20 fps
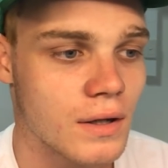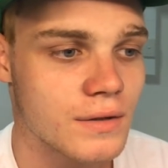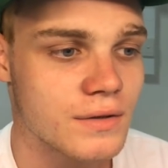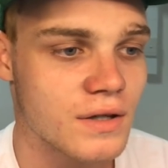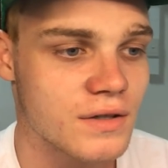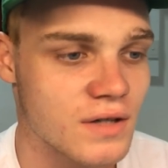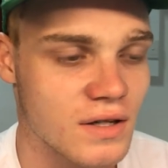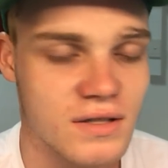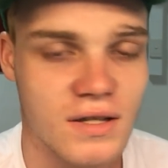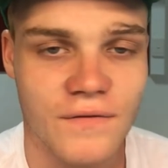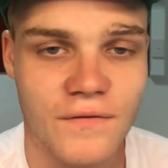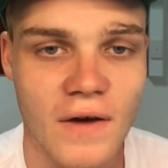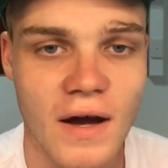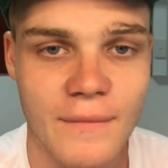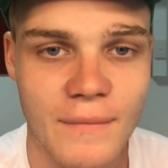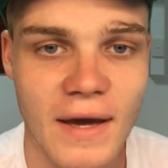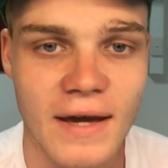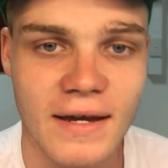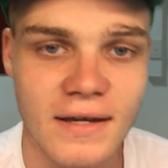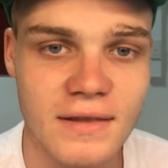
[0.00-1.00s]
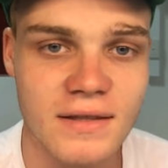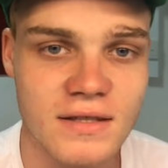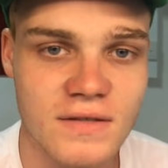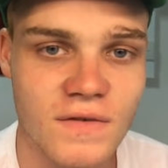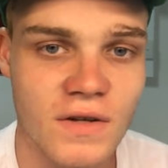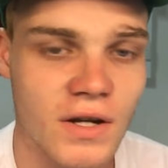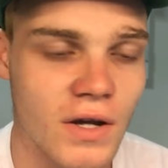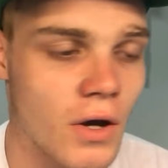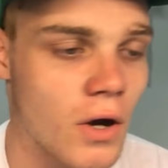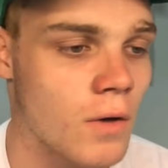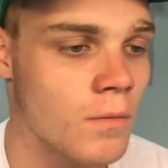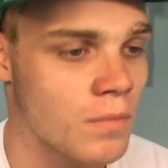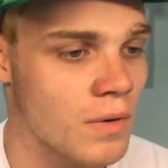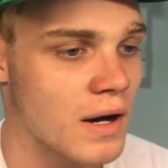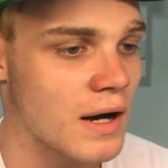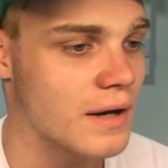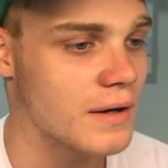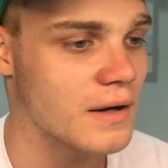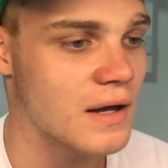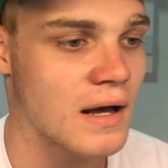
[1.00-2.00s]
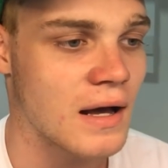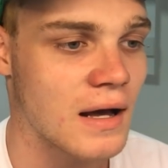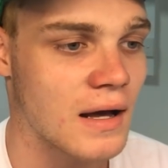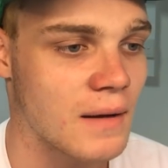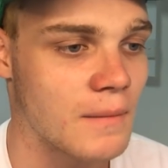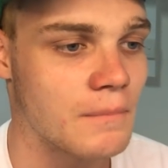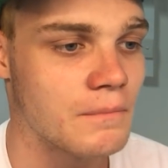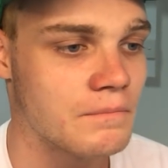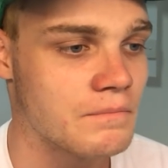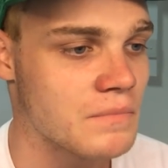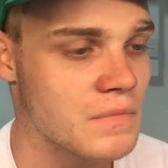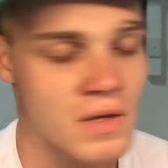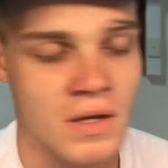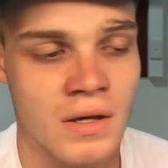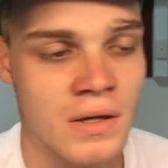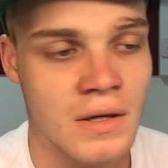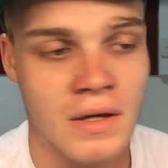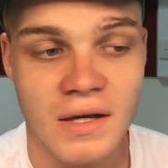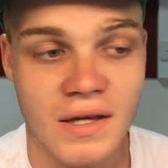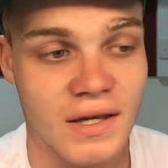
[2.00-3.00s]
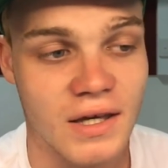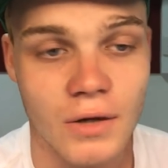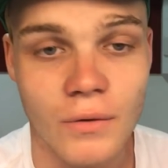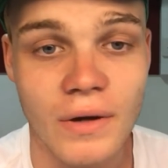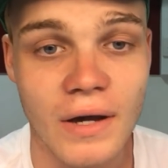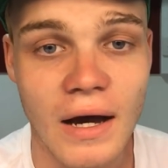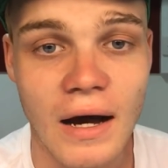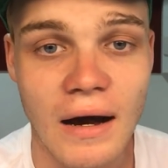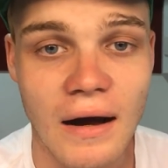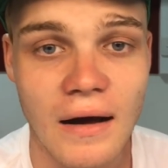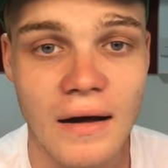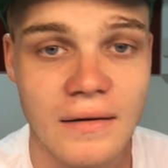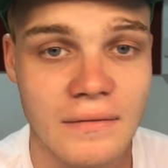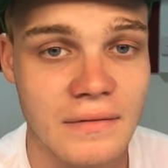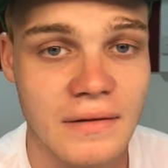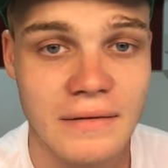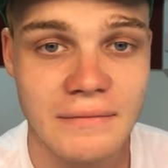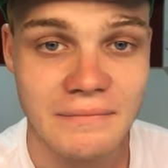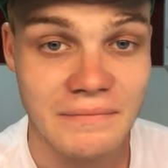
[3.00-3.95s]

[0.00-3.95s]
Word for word: to justify making this video, but here we are.